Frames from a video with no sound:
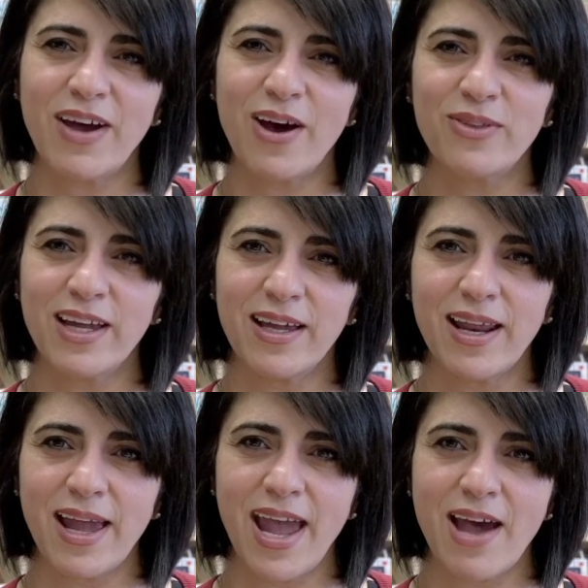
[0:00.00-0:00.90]
how they
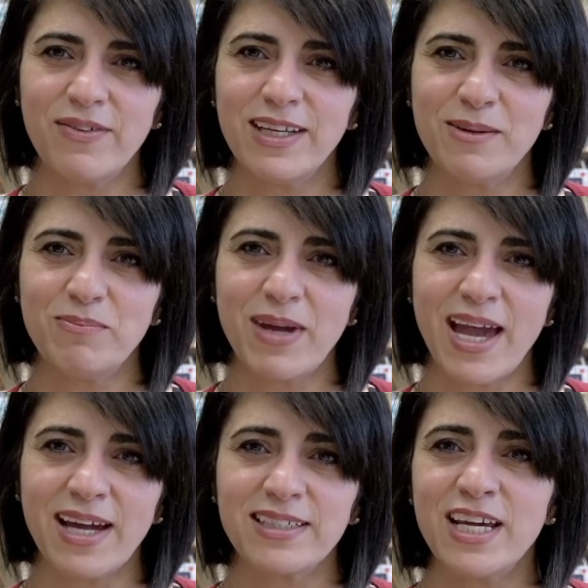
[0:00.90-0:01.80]
could have an
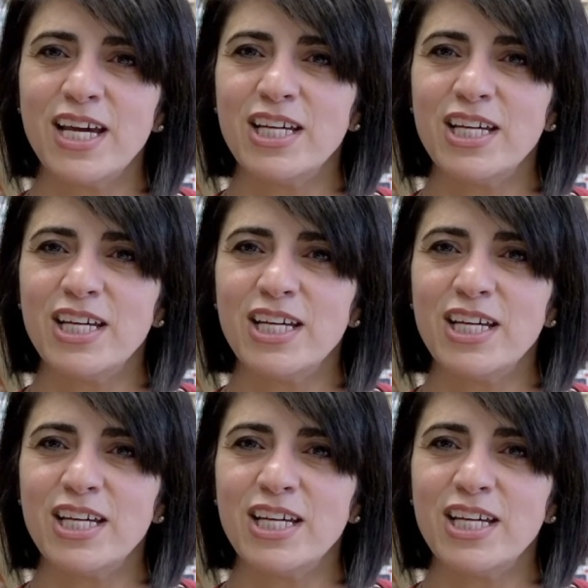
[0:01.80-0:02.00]
impact